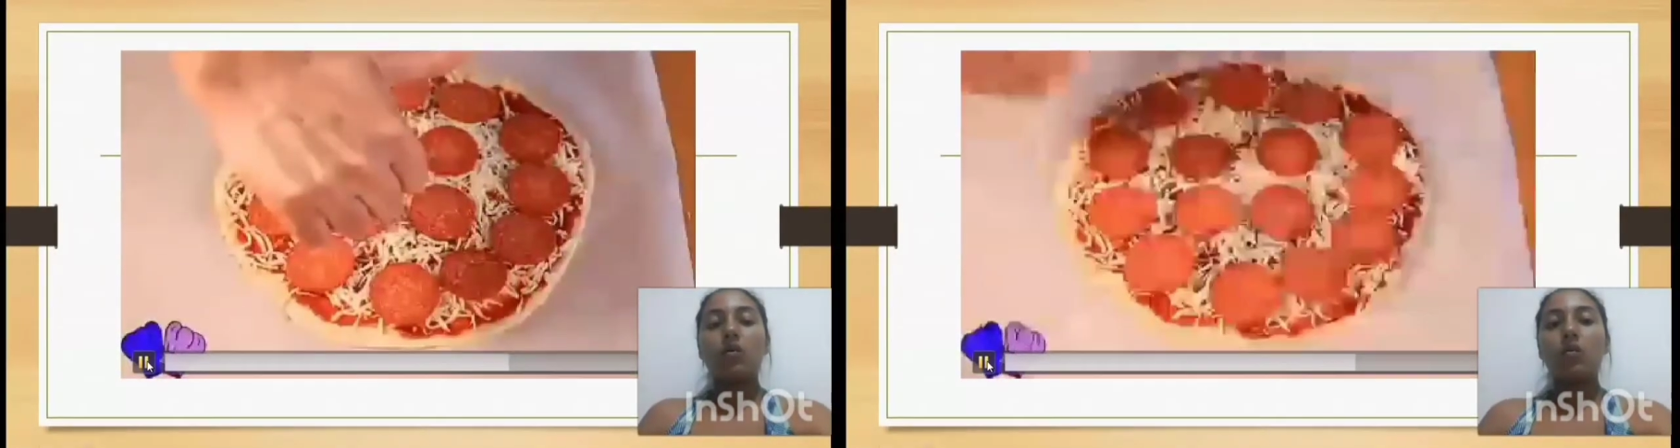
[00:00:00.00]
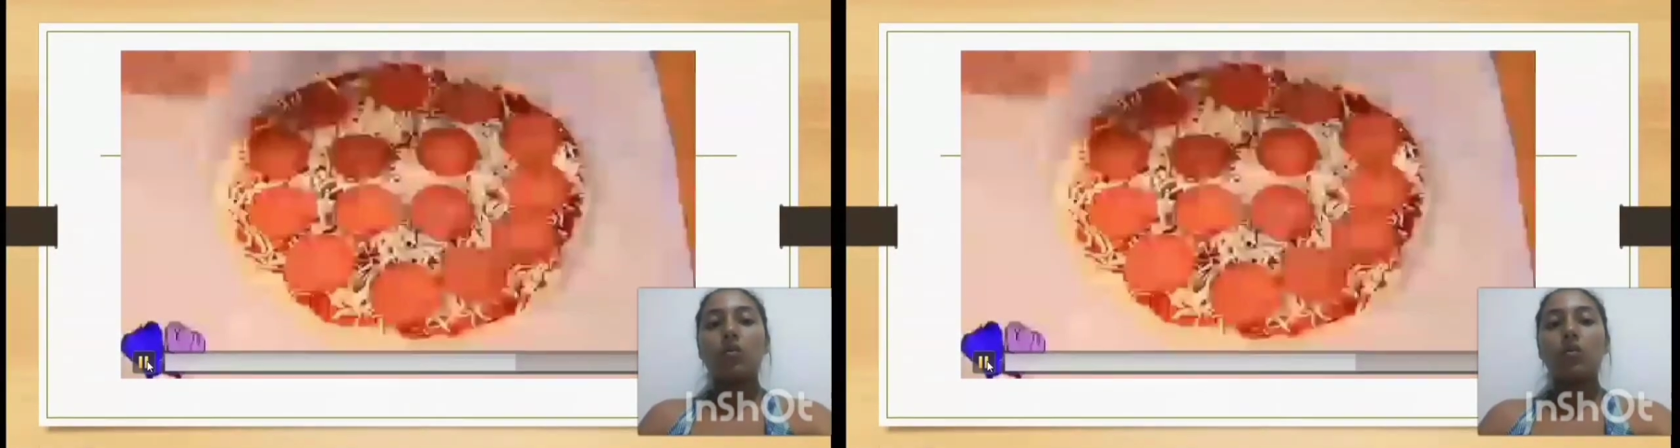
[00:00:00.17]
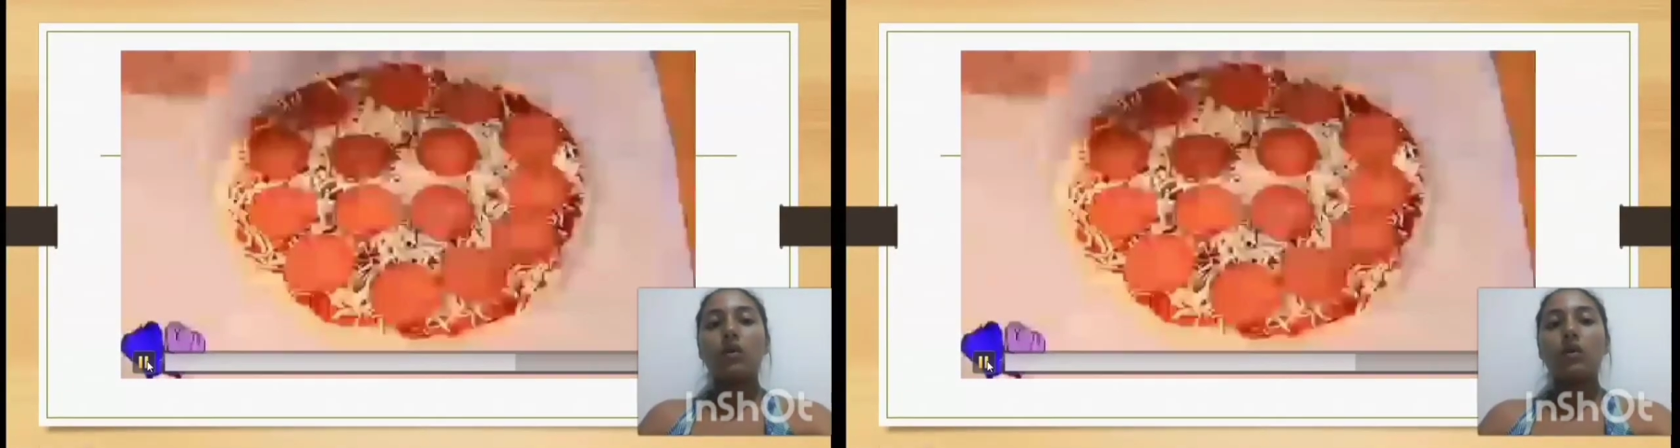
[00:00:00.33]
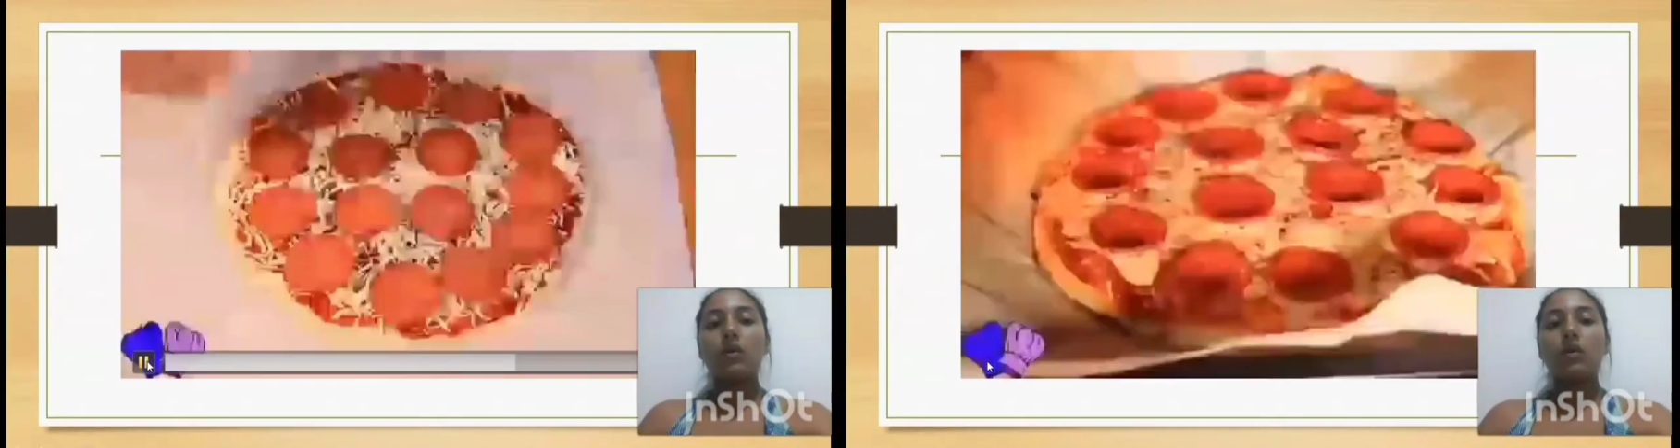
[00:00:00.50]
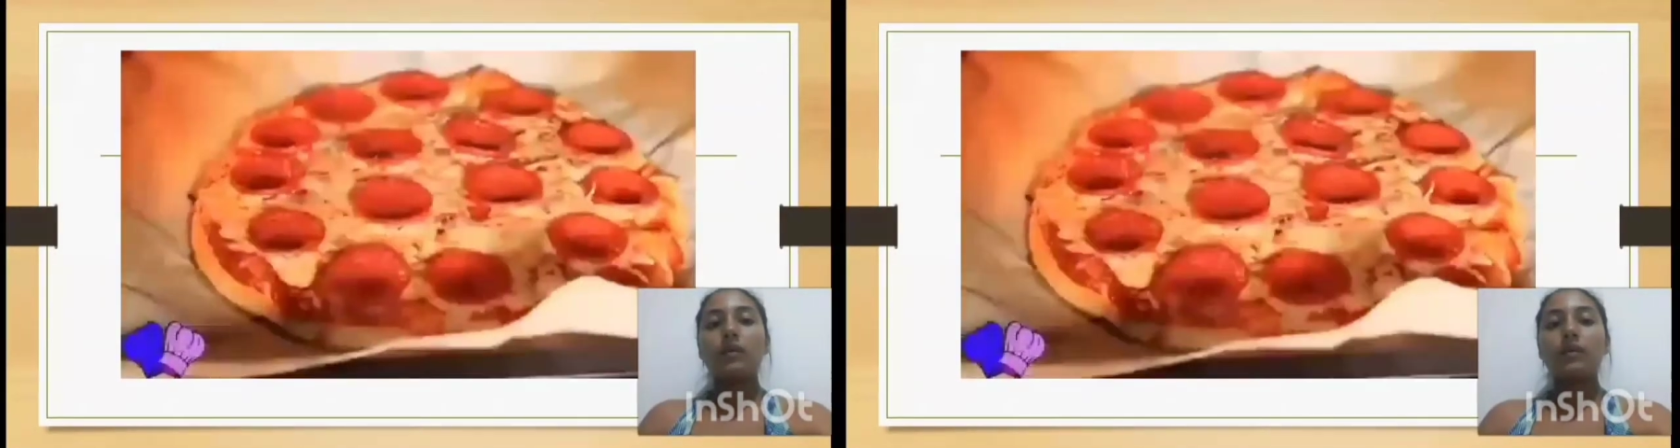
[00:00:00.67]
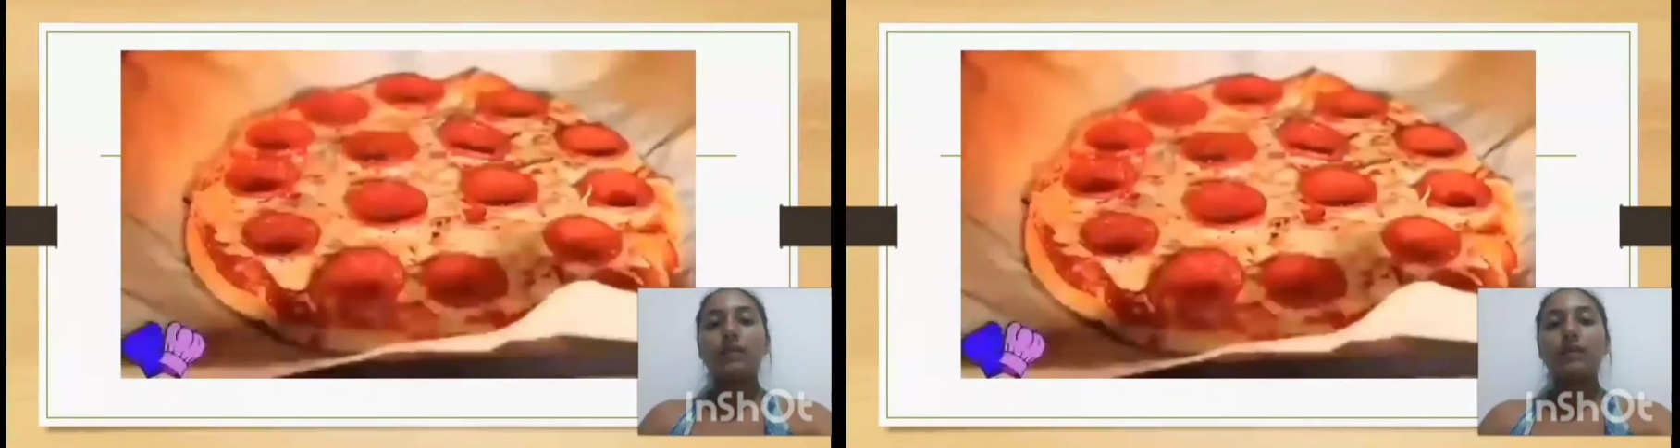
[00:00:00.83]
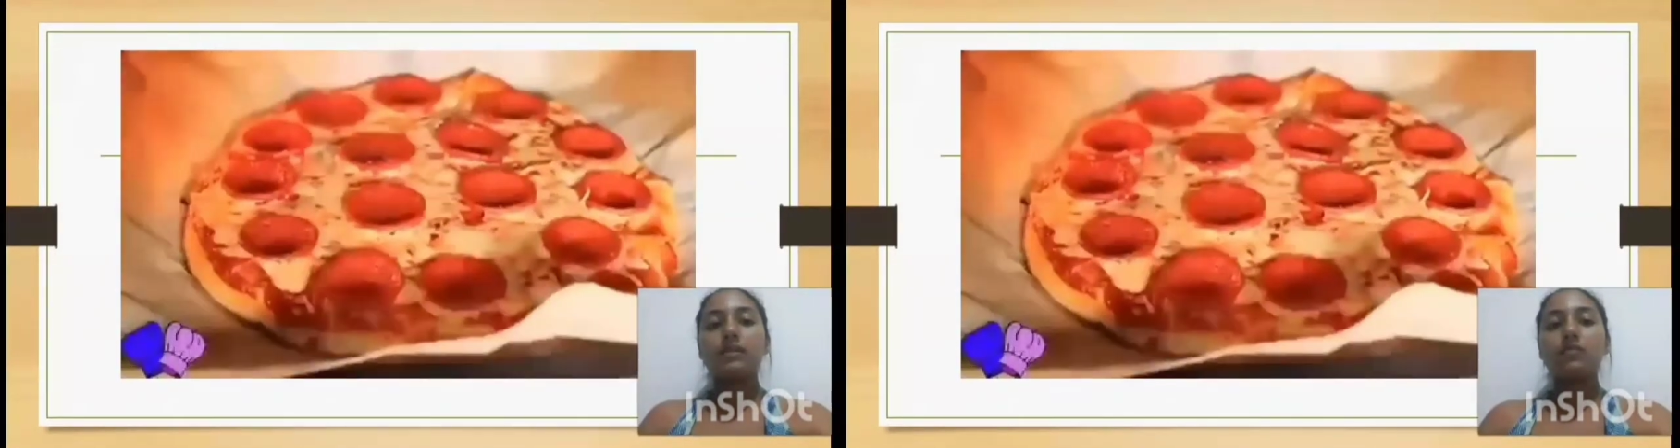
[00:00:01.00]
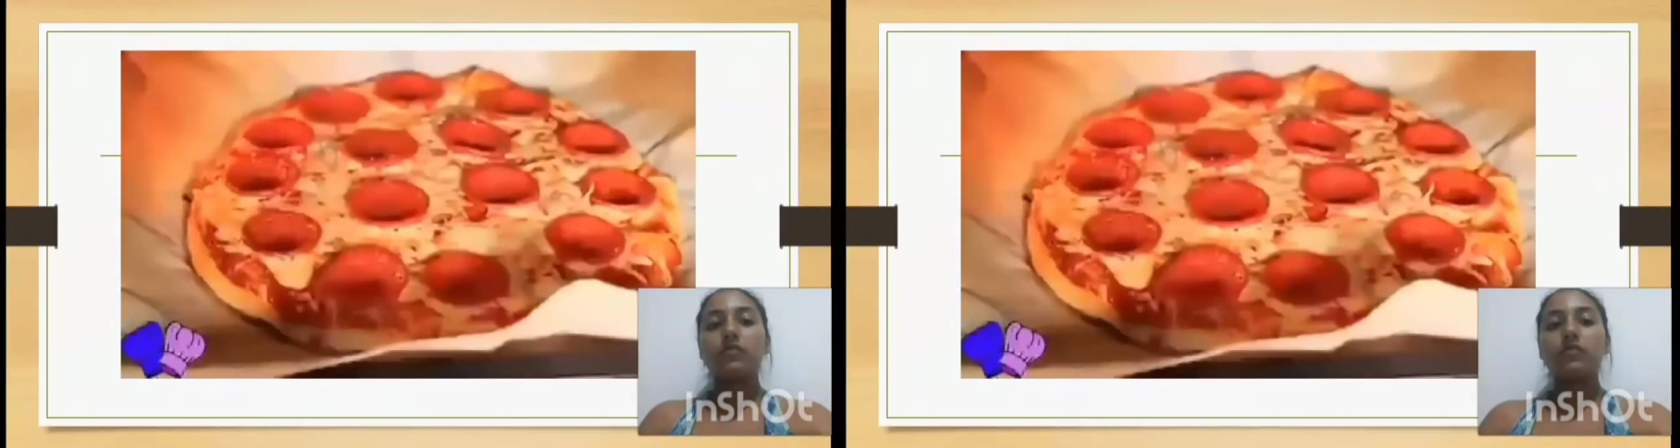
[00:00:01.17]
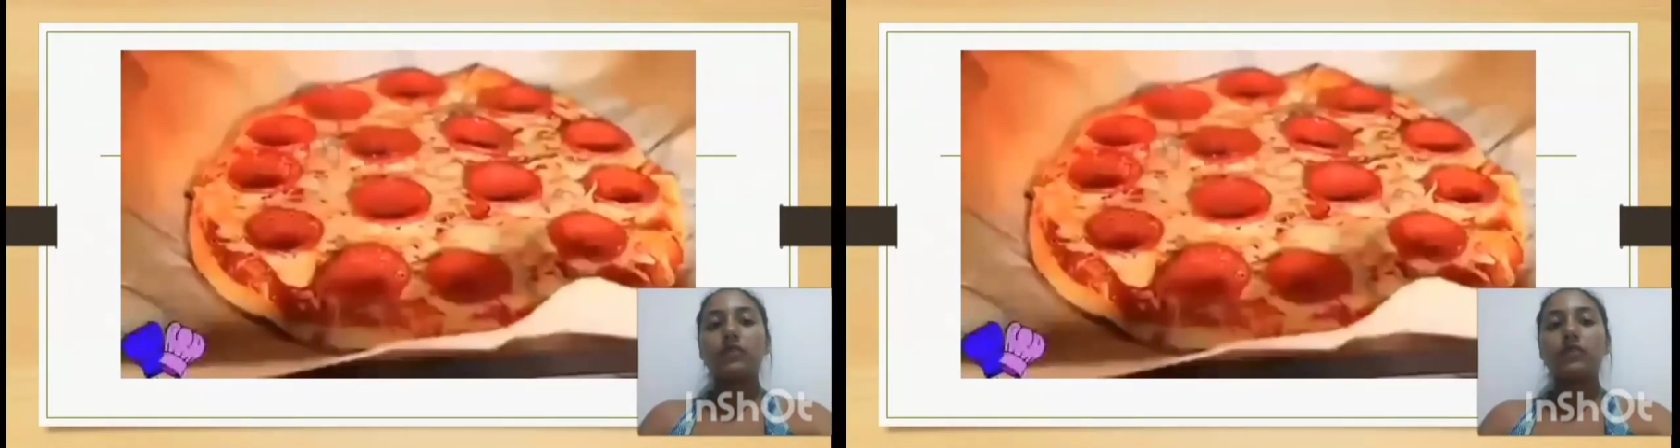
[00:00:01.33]
We bake
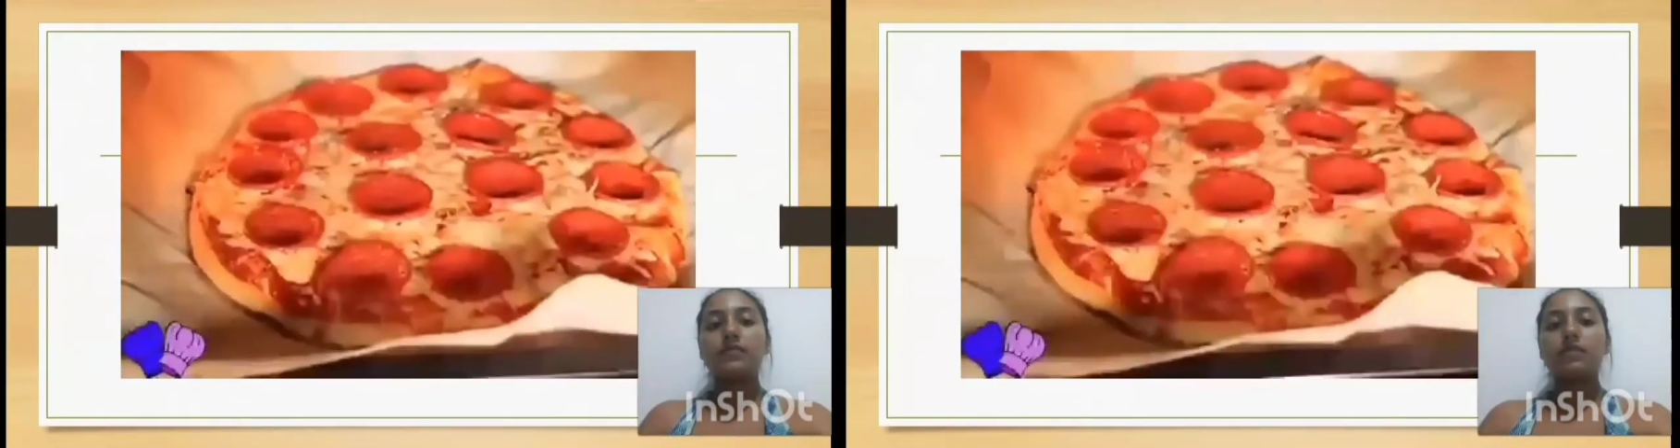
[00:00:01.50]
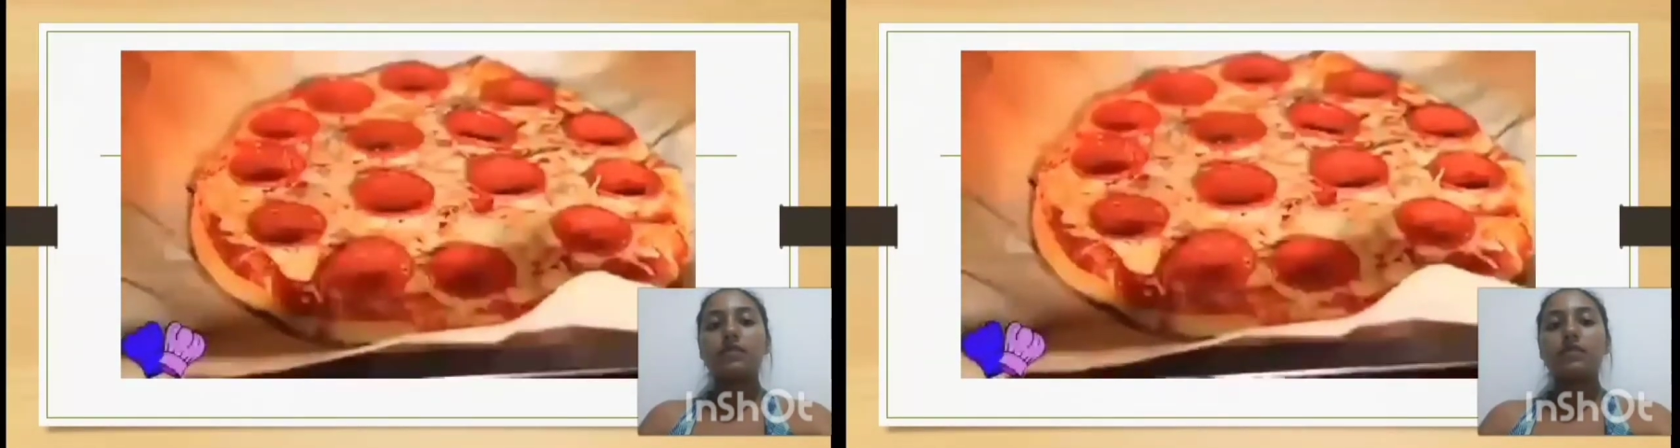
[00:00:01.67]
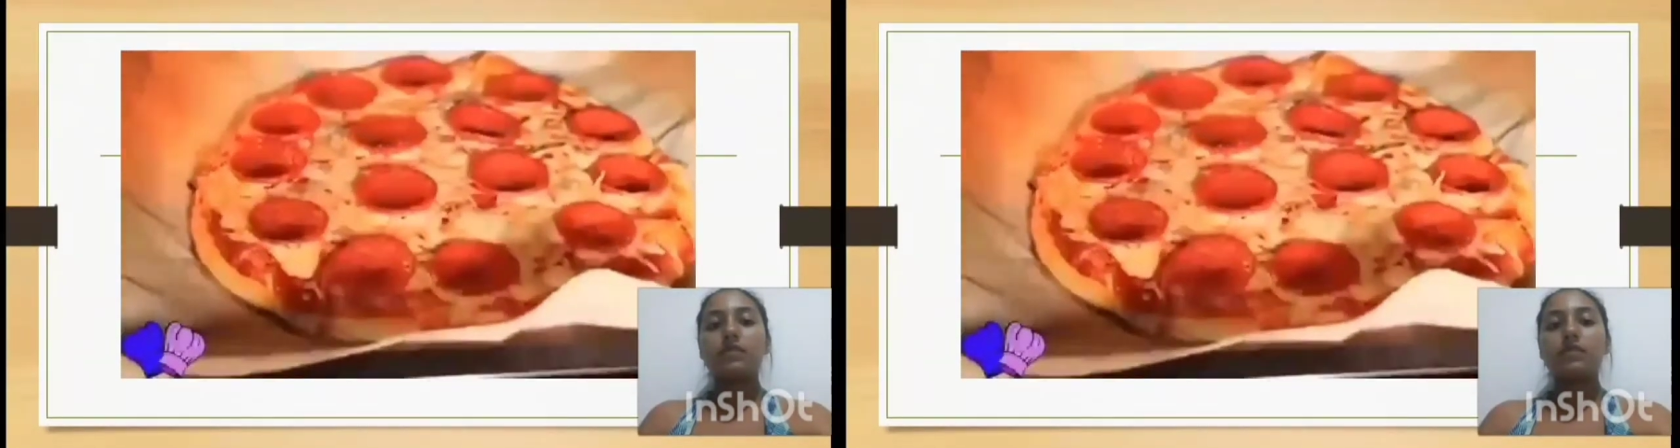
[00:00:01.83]
14